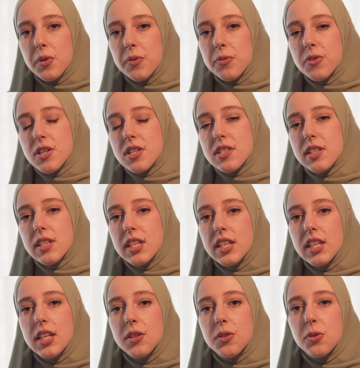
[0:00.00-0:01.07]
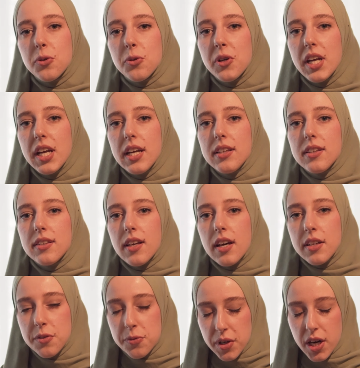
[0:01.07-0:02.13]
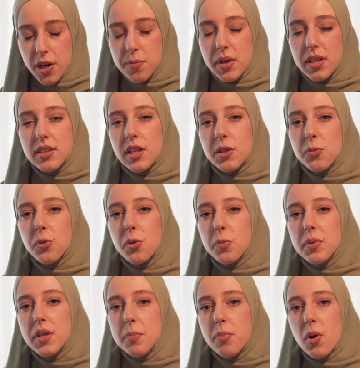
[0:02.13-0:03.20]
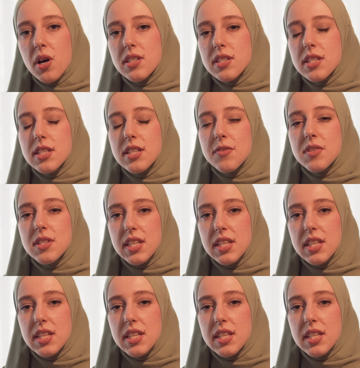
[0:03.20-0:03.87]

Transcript: we firstly need to create an environment that will be positive,